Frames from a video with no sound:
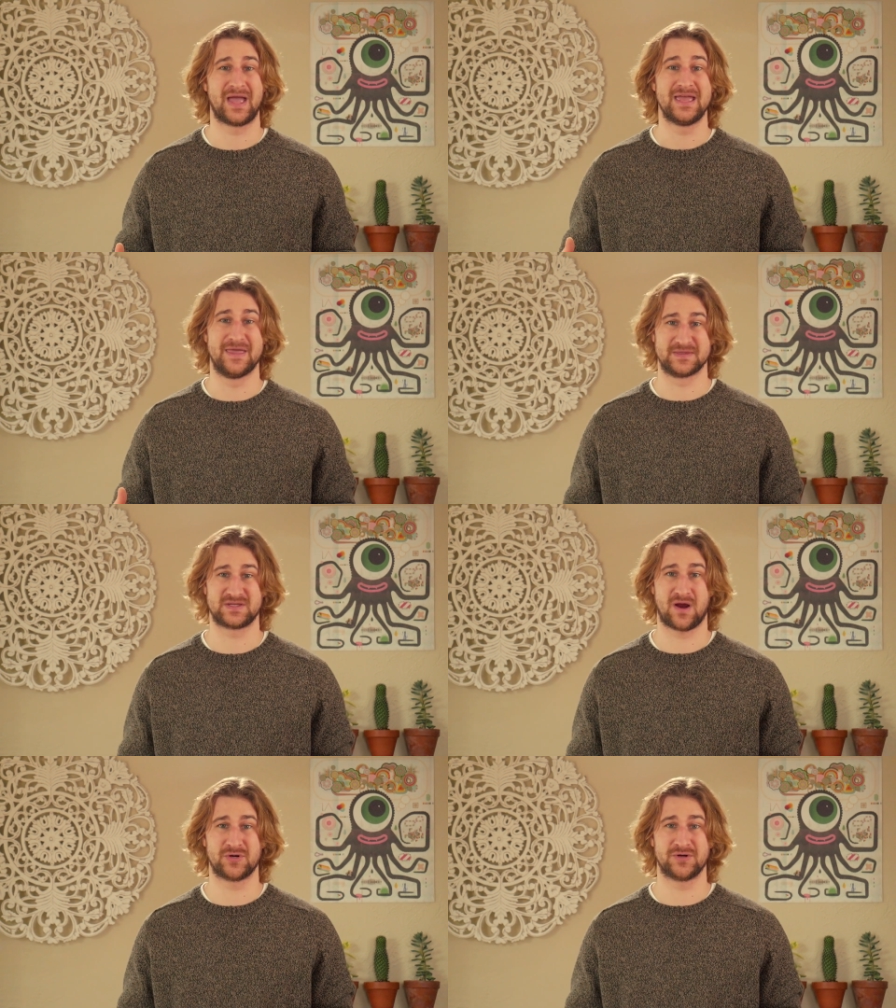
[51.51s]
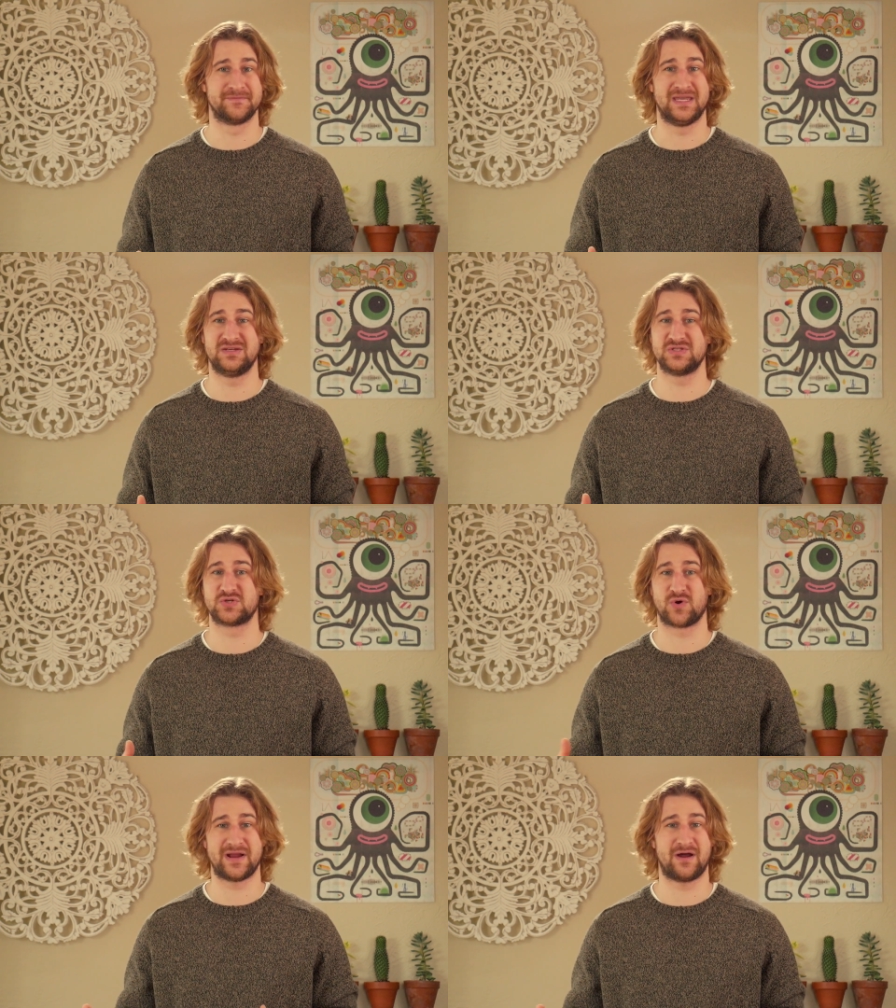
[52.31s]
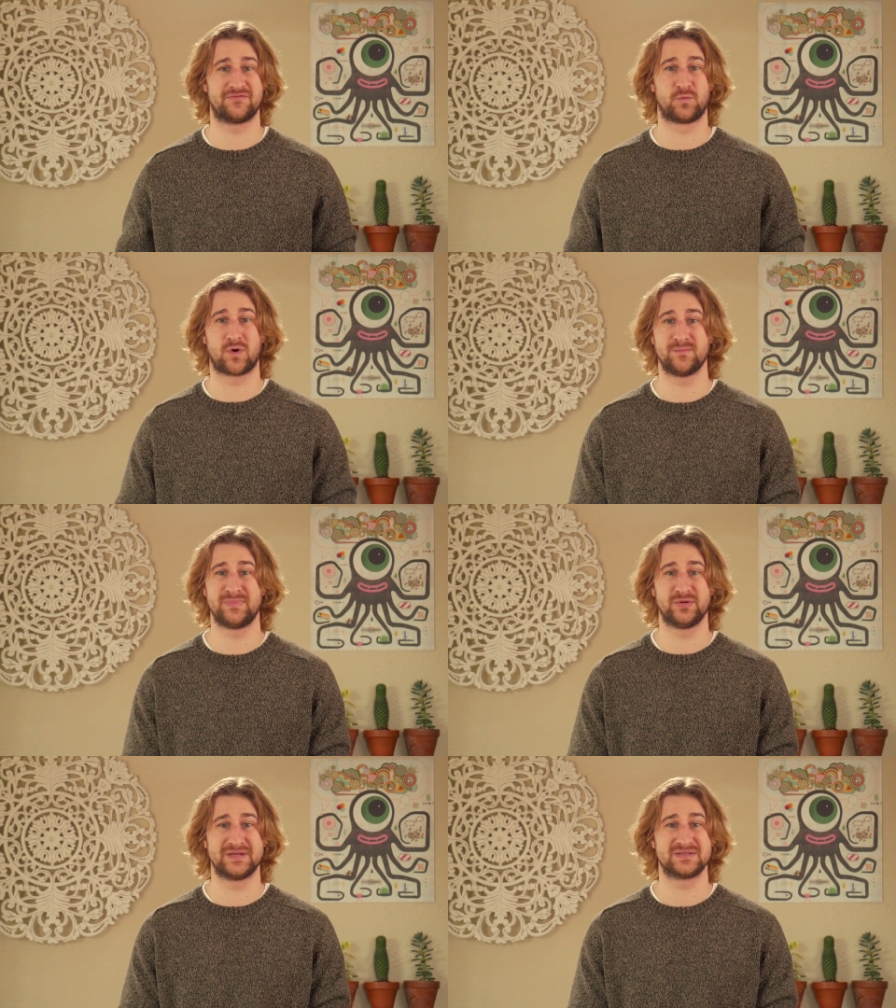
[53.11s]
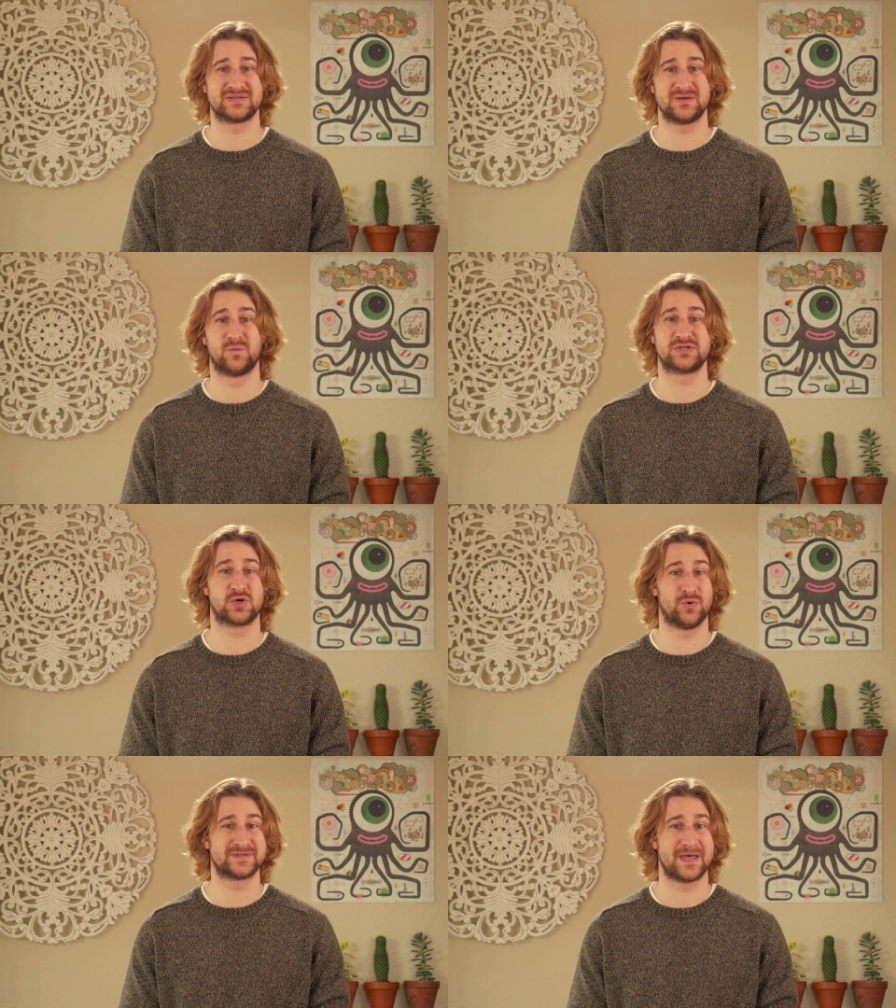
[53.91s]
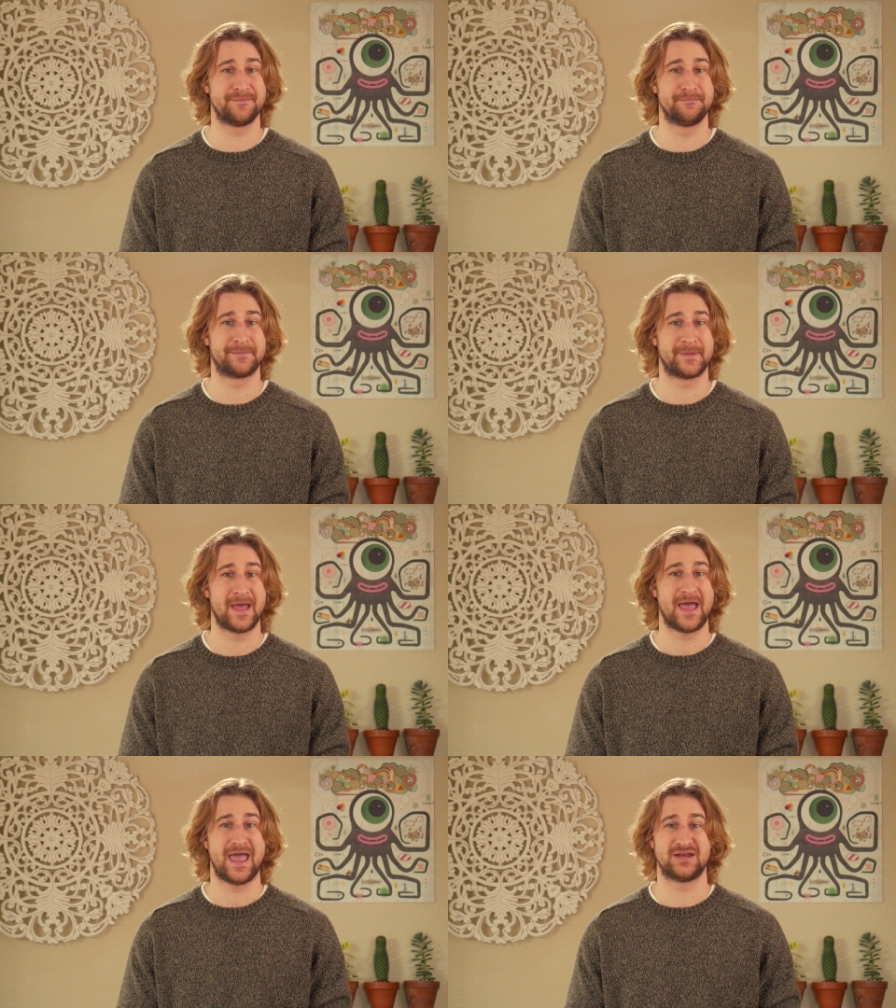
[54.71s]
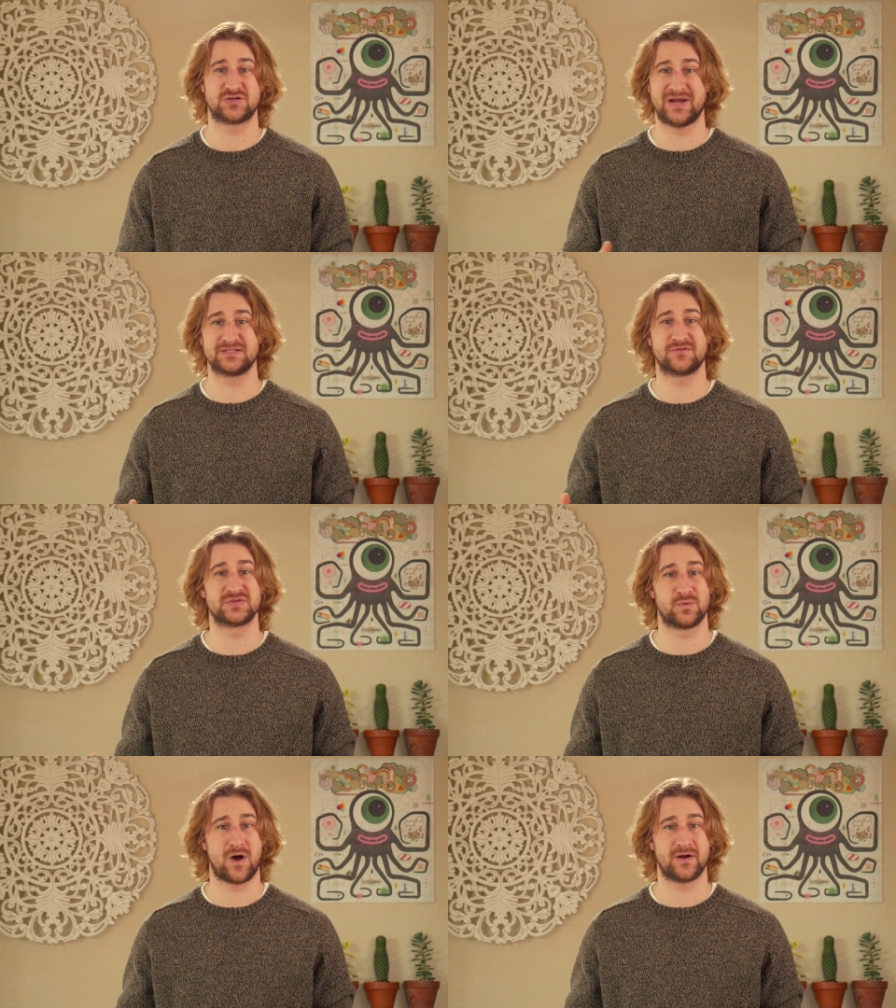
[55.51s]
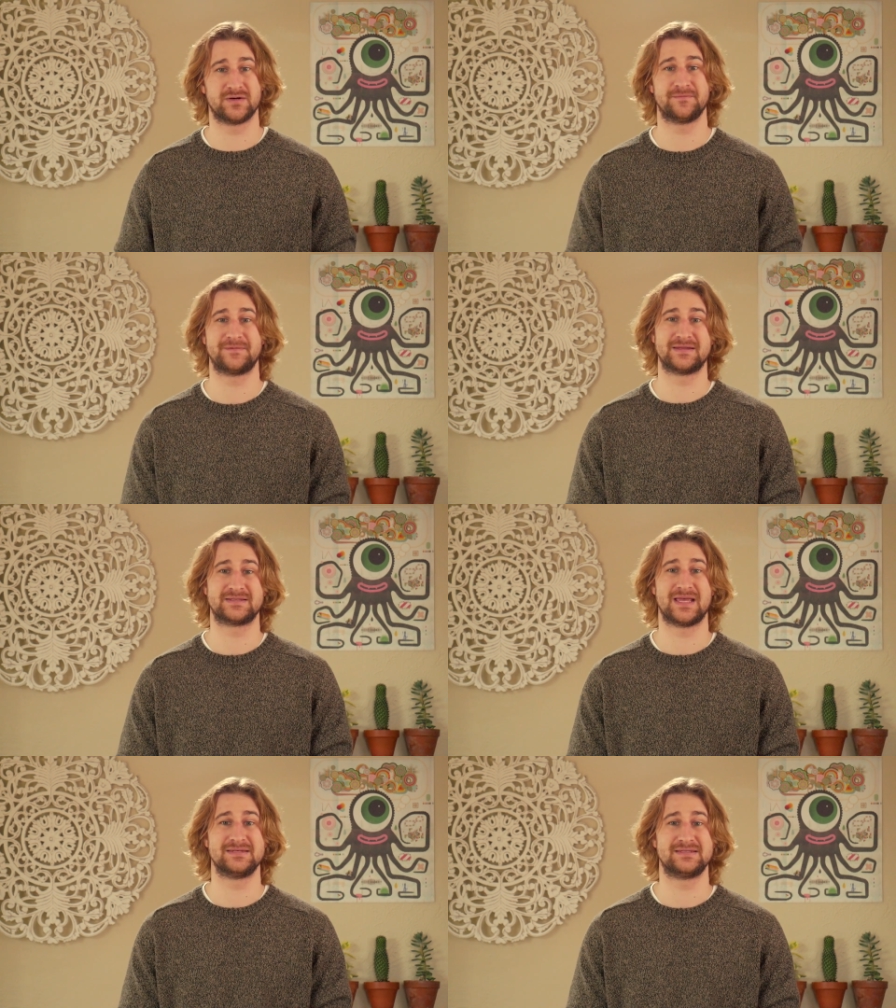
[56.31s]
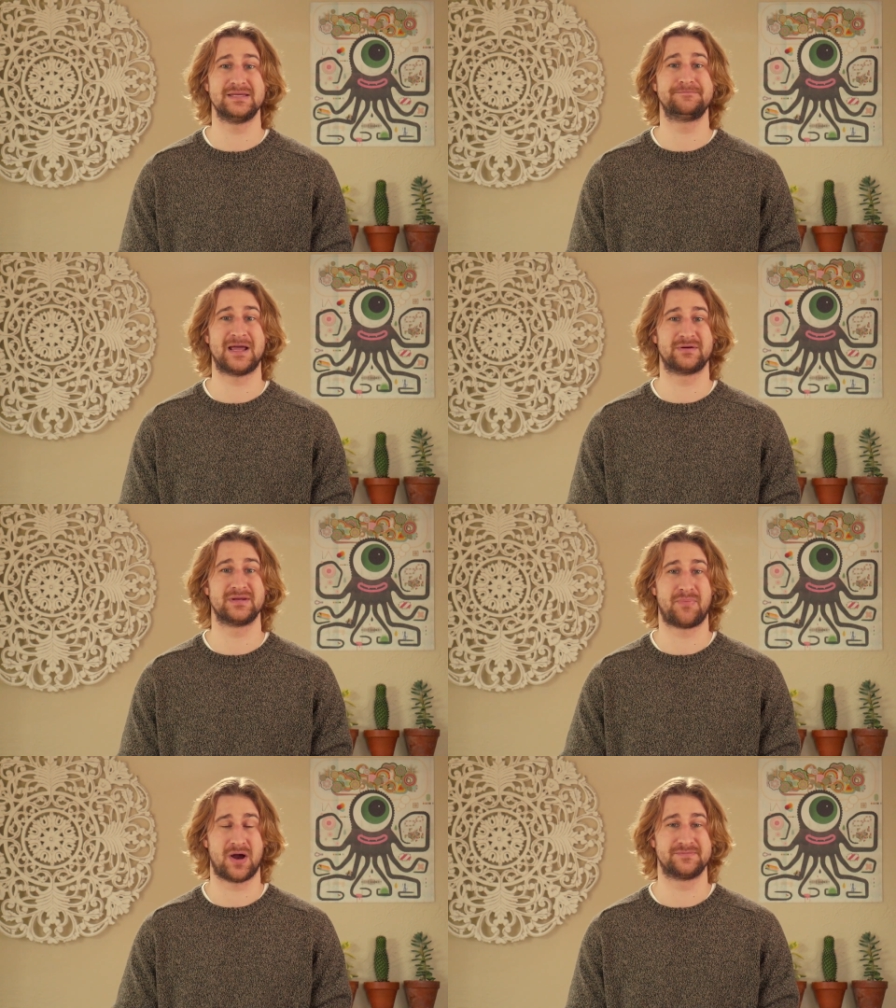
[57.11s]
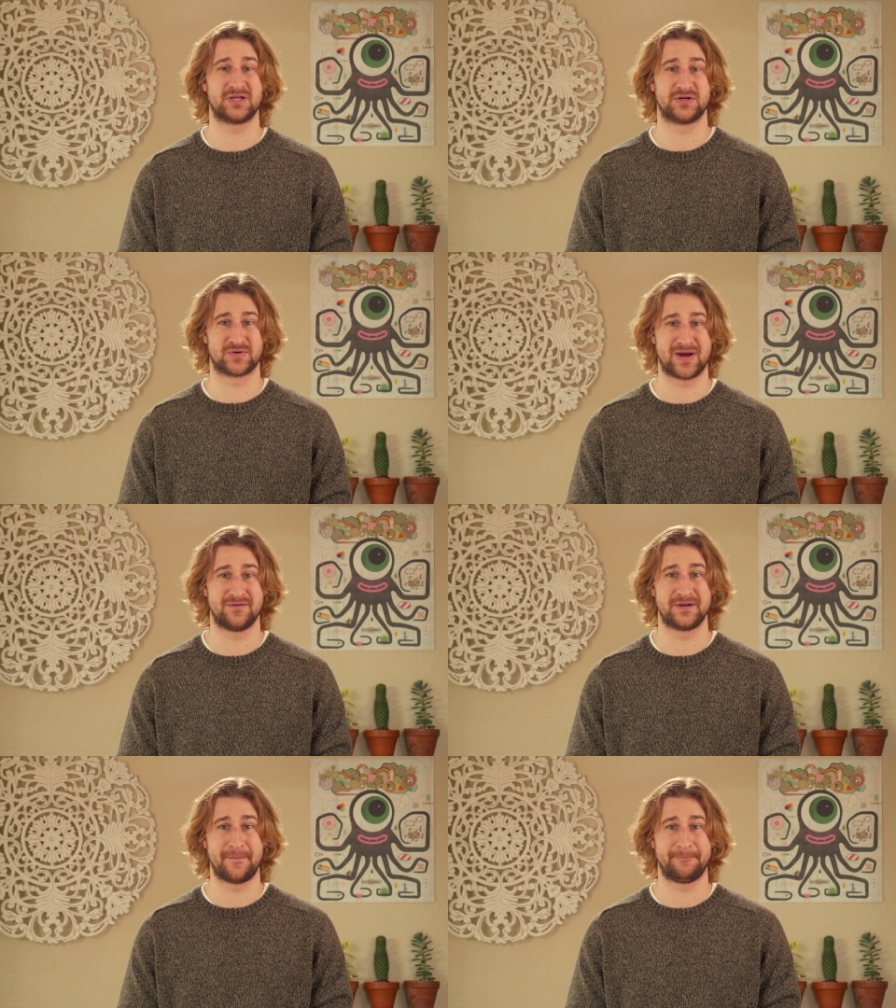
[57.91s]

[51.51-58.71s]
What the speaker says: In the summer, heat is drawn out of the warm buildings, which cools them, and transfers the water that is sent deep down into pipes underground.